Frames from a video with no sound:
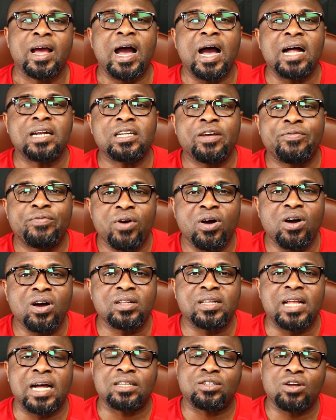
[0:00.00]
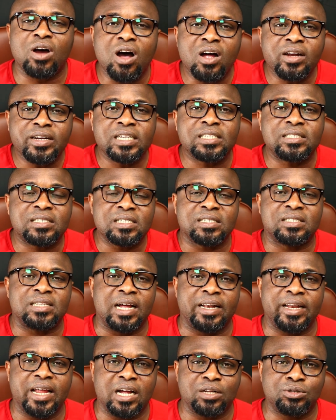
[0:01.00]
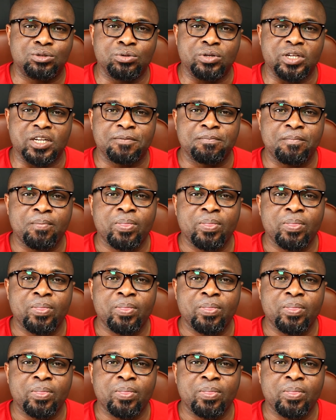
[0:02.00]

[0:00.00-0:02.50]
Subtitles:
And they forgot that all these things that they are doing